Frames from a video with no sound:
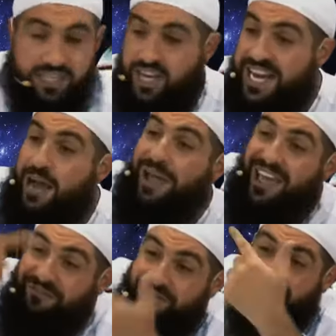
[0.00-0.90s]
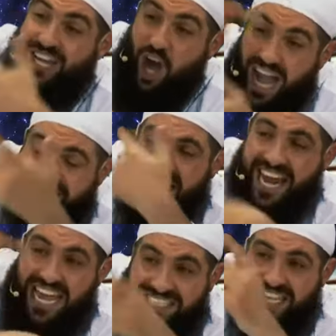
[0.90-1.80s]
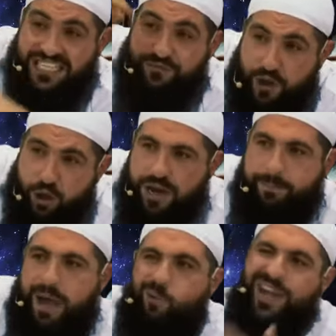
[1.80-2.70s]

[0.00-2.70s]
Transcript: So now every guy that has his phone number,